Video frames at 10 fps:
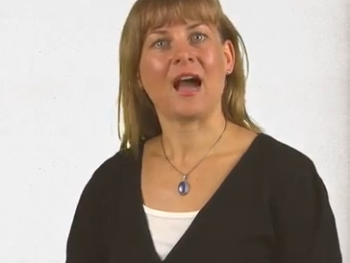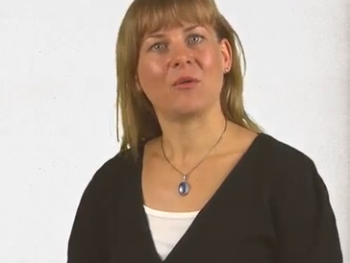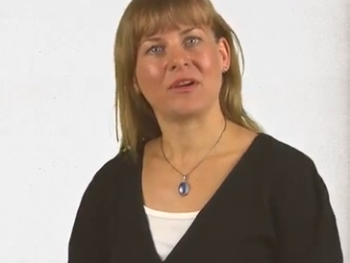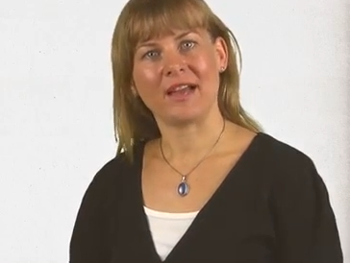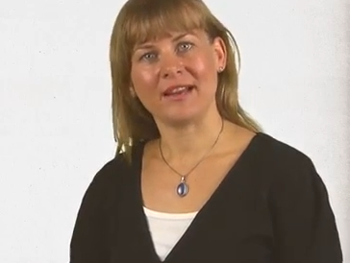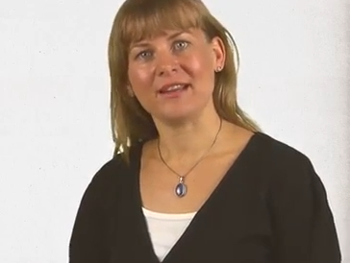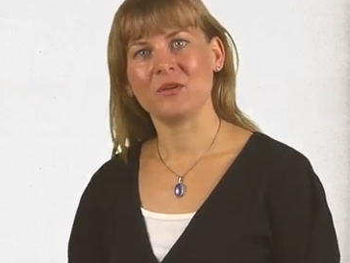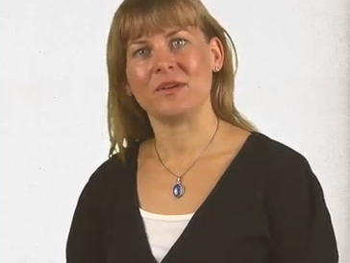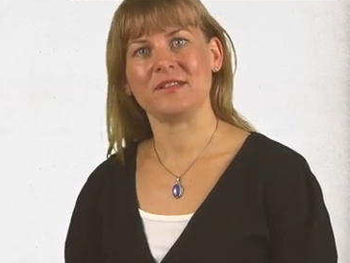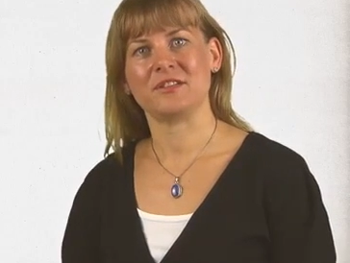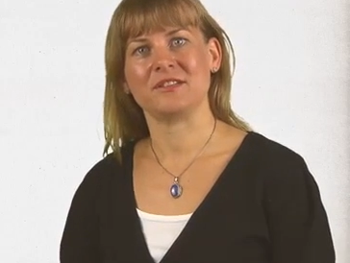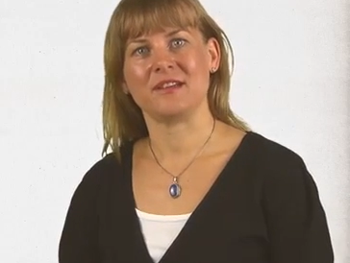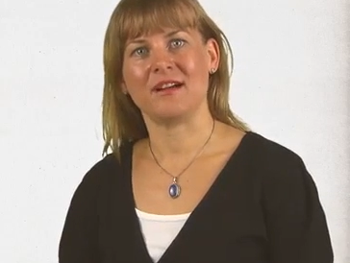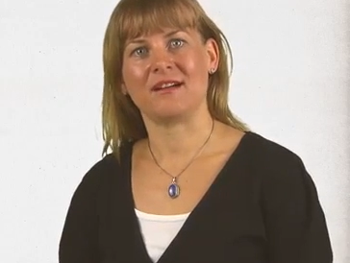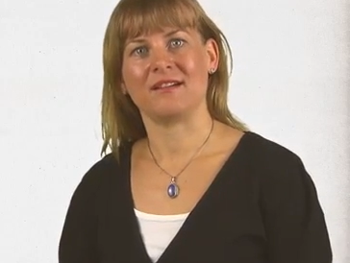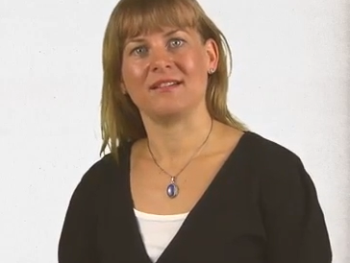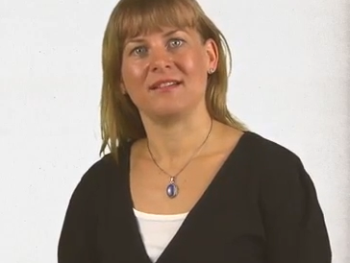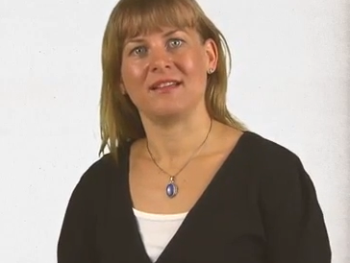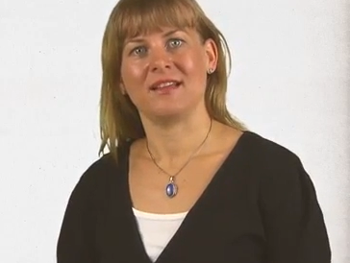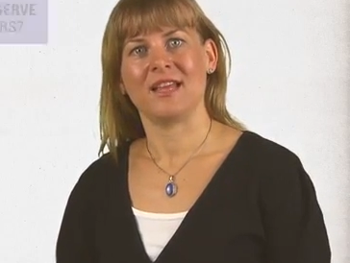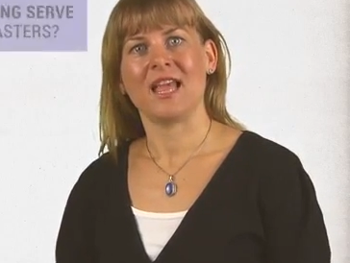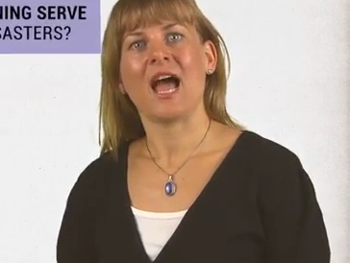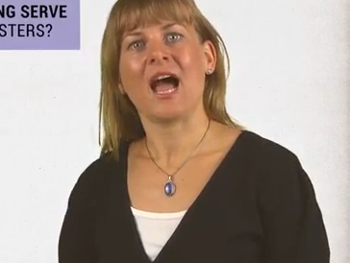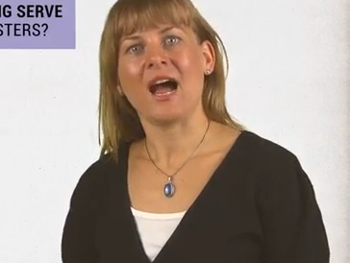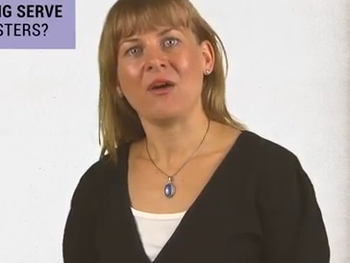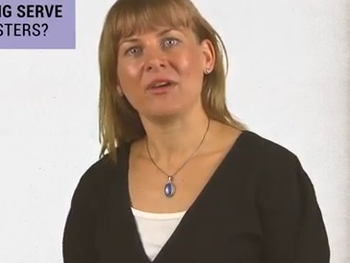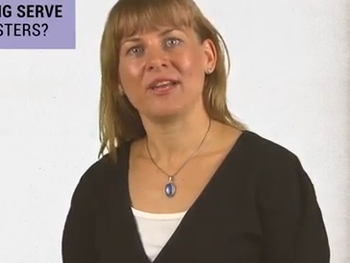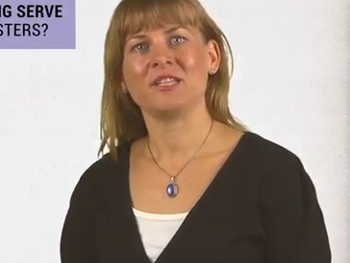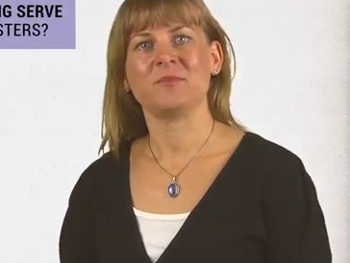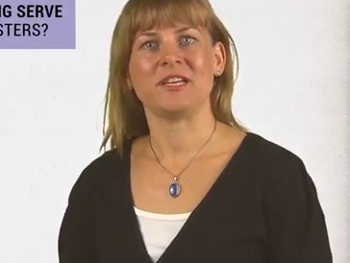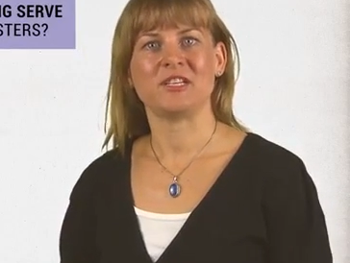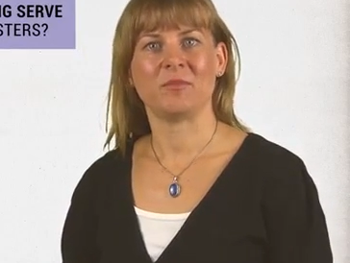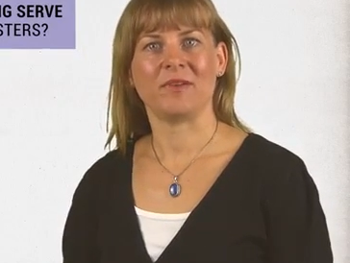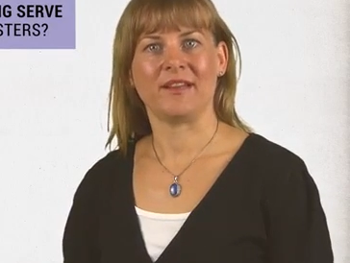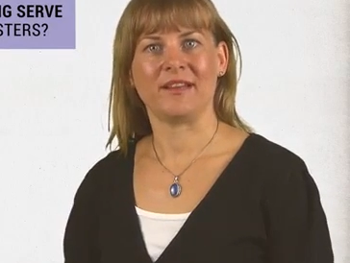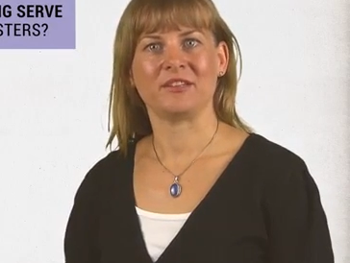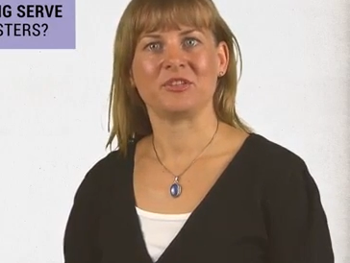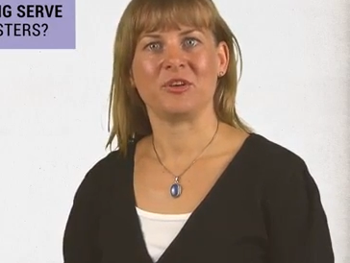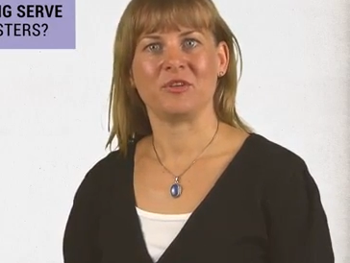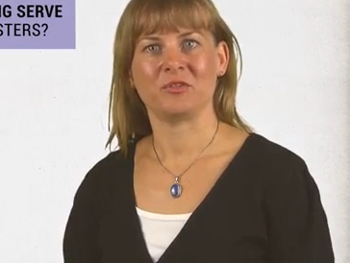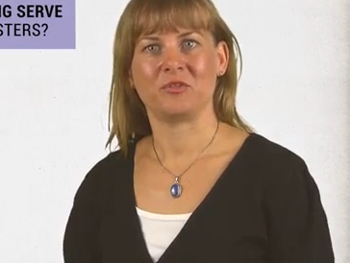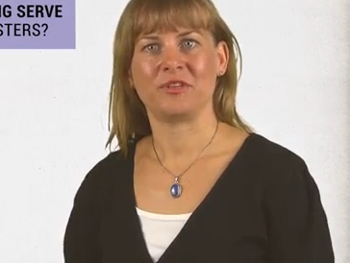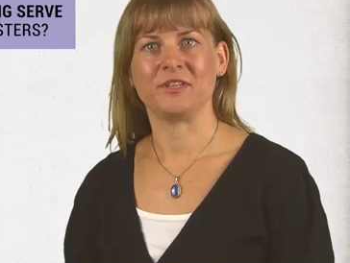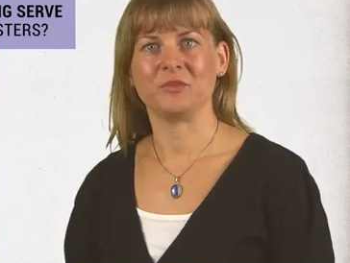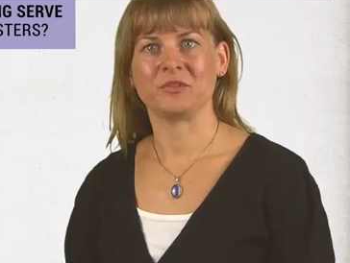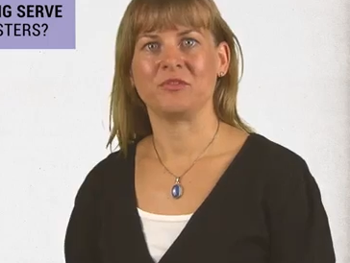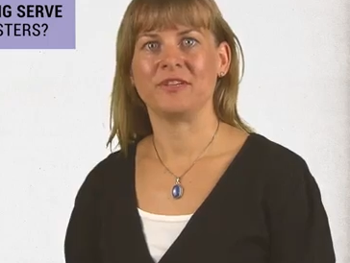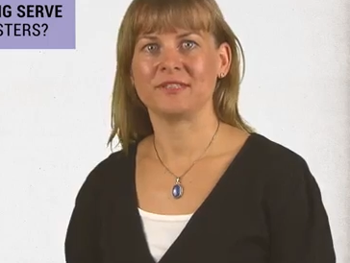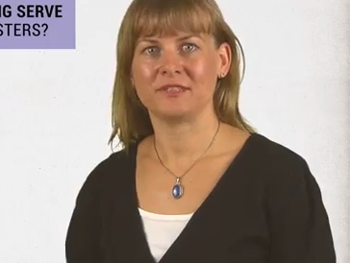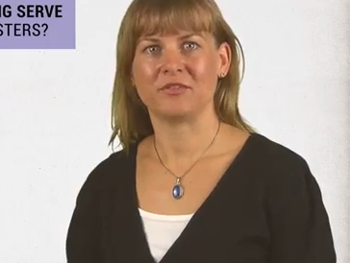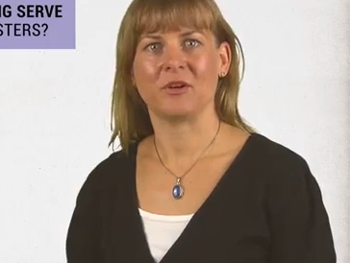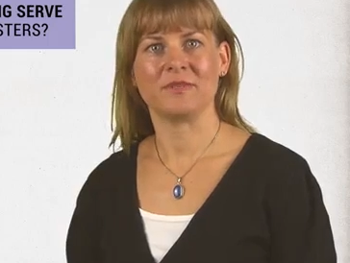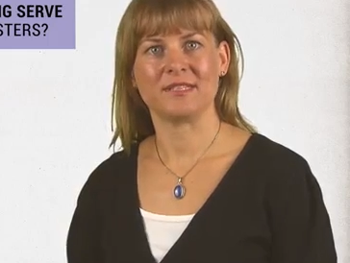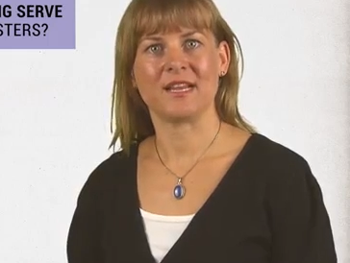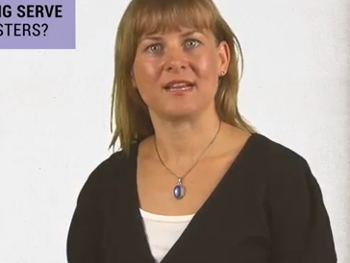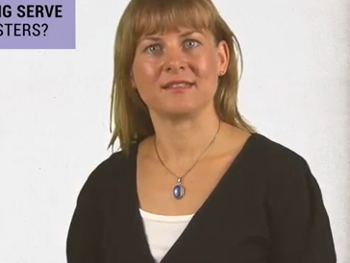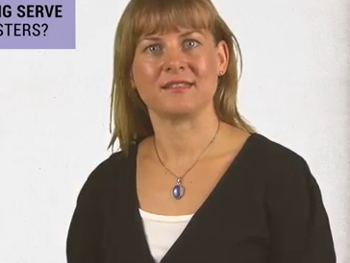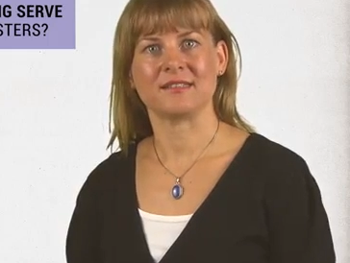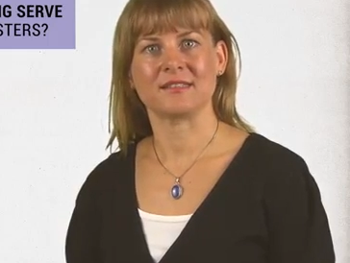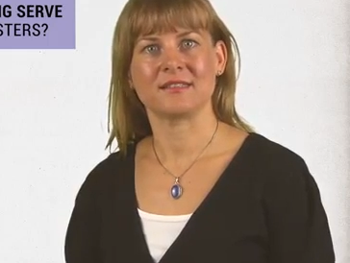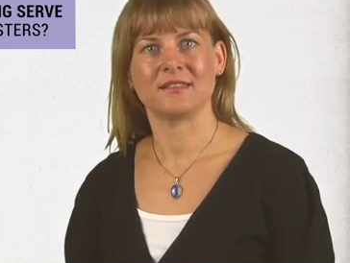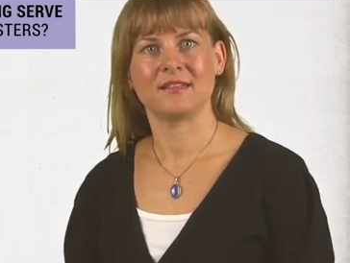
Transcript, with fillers: Our guiding questions are How can spatial planning serve to reduce risks from disasters?